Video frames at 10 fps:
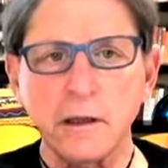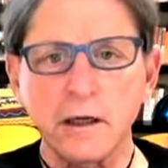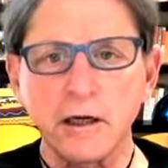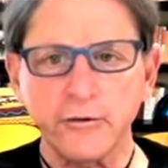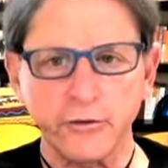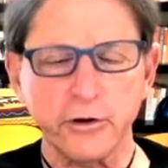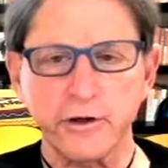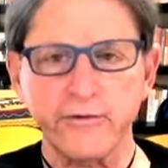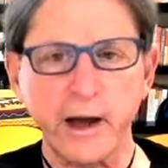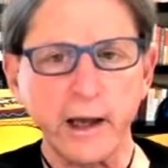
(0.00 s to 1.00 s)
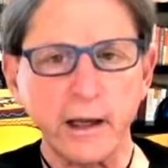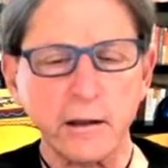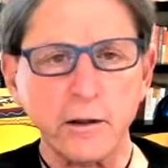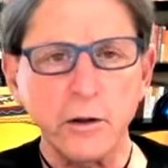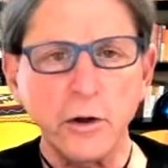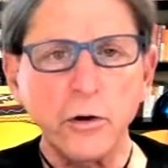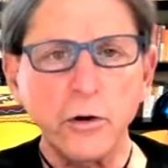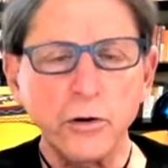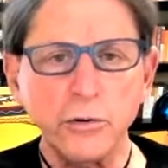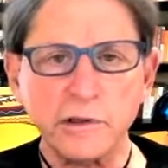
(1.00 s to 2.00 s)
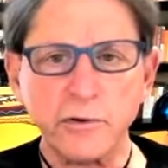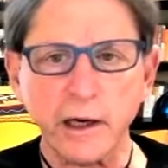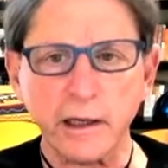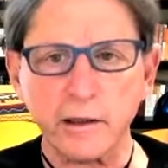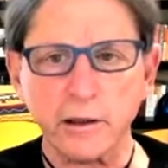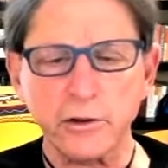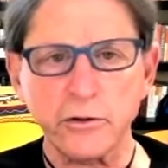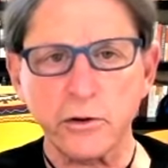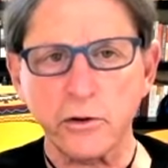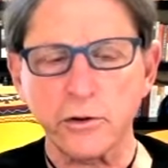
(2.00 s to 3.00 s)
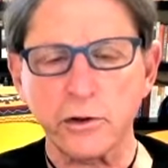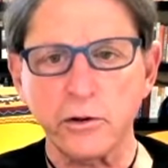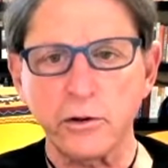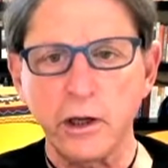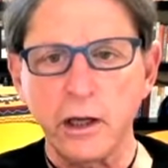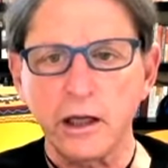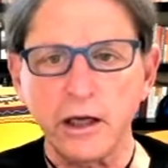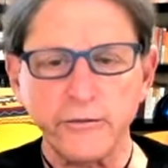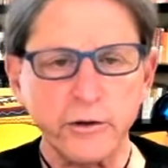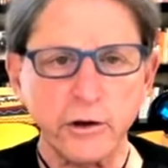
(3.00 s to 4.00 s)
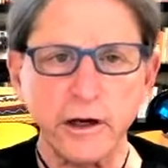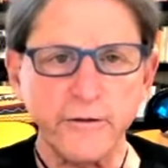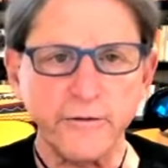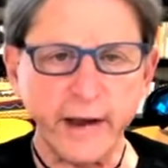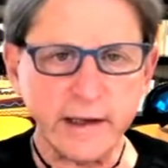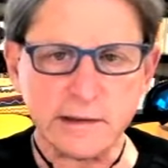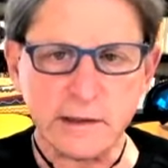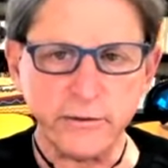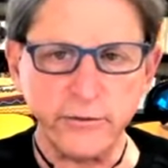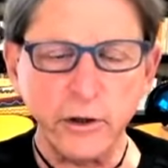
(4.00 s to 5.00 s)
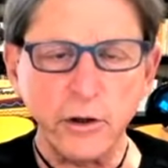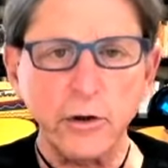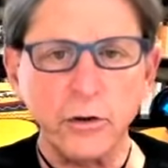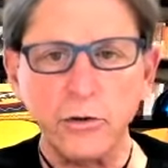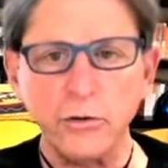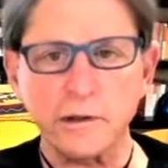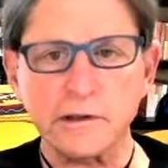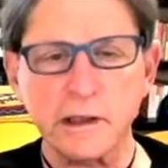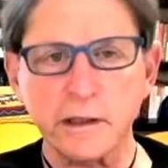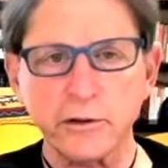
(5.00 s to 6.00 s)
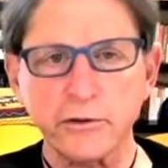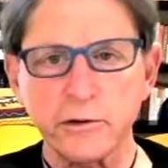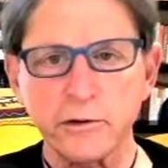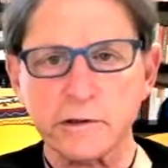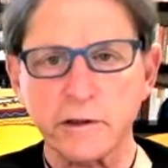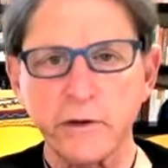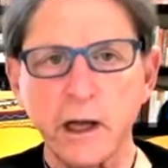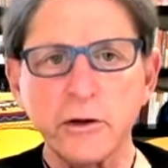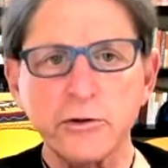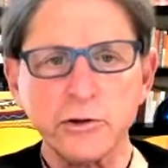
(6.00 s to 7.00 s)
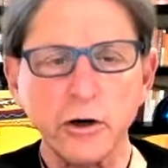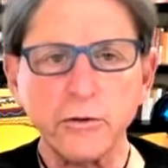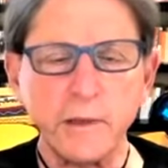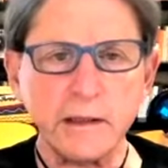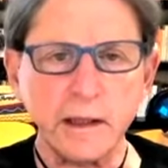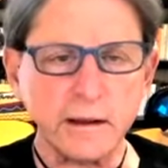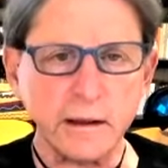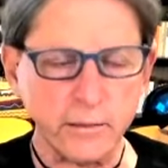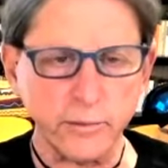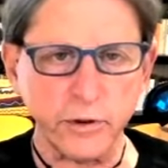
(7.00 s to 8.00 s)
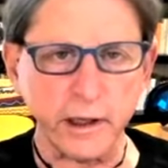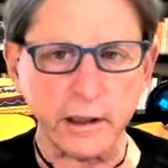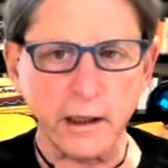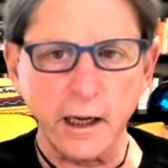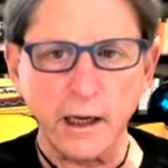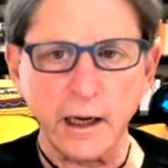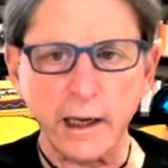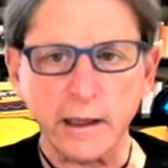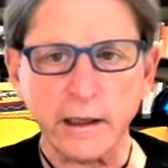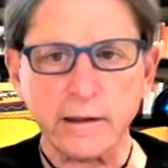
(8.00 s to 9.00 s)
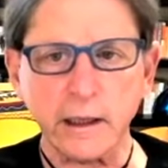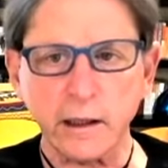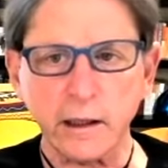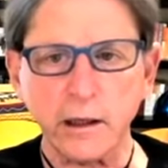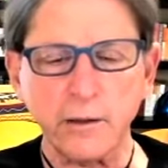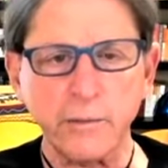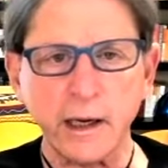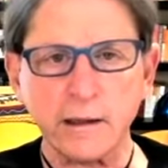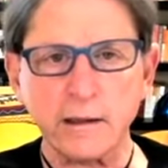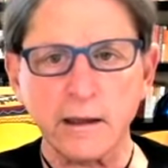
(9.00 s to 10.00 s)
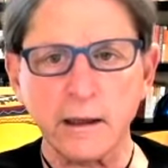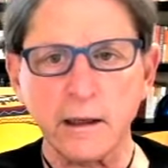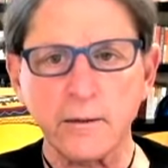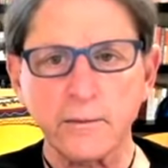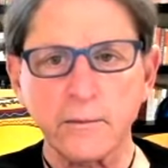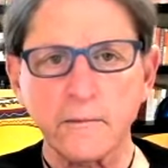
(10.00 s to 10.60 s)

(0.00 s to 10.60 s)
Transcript: If you're defiant, who was trying to control you? If you're evasive, who was intrusive? Show me the thumbprint and I'll tell you about the thumb.